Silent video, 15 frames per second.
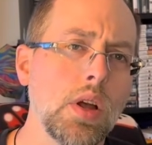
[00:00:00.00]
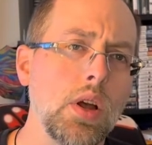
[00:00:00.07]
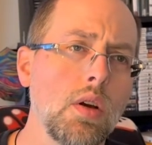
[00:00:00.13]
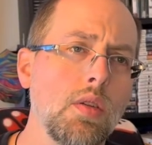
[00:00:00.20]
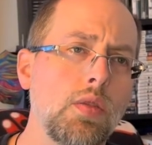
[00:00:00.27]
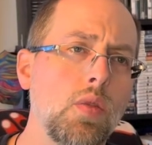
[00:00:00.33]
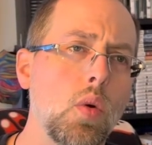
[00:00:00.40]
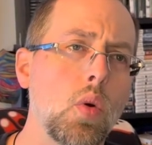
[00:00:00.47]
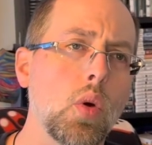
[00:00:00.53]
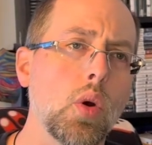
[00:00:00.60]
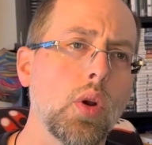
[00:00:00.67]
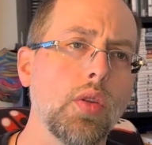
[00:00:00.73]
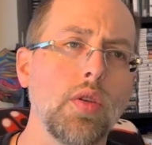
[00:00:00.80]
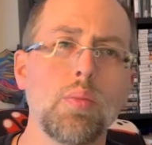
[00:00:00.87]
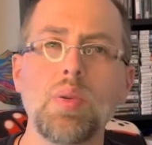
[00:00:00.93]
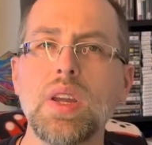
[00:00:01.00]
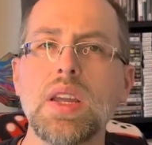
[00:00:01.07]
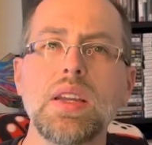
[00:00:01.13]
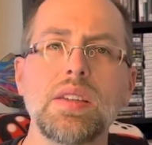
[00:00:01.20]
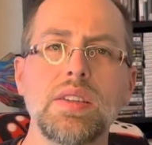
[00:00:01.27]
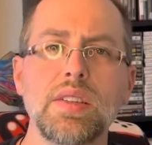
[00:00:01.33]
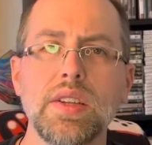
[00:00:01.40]
for the
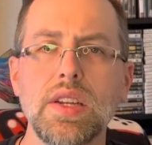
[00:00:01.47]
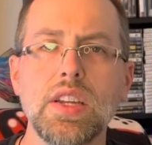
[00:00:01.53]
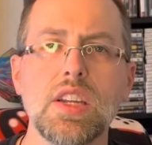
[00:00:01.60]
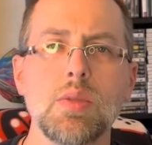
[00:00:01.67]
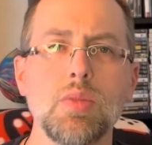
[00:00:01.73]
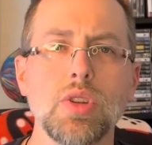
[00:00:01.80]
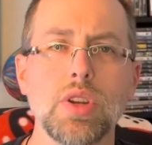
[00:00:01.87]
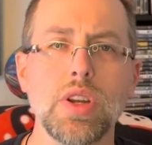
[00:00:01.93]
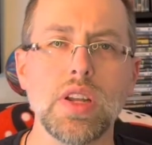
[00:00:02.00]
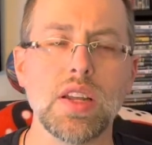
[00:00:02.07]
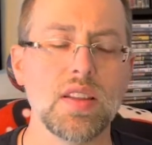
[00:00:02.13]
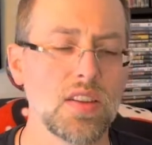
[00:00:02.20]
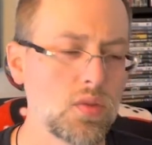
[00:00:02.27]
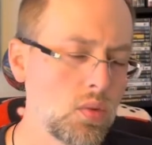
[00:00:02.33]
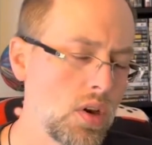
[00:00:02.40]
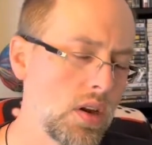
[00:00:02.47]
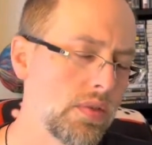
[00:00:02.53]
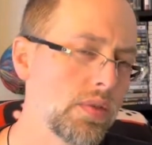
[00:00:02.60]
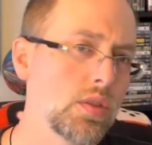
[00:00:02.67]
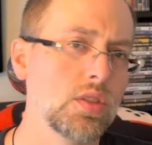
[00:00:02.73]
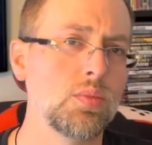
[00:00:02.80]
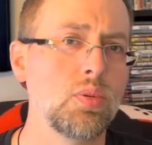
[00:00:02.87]
PC community, and that's where I
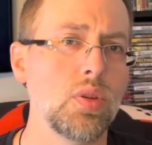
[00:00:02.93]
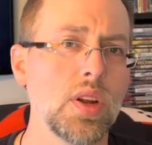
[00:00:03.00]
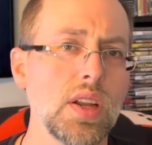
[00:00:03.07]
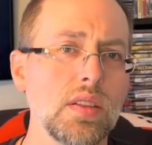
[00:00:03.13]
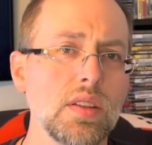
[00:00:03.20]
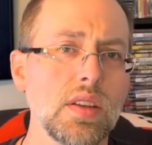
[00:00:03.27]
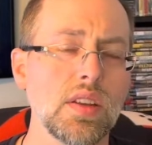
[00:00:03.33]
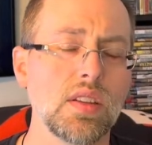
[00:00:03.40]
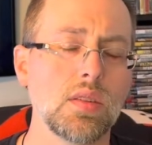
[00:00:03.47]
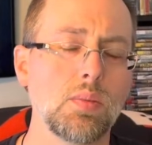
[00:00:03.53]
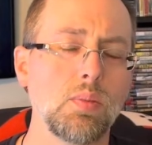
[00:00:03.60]
first played this.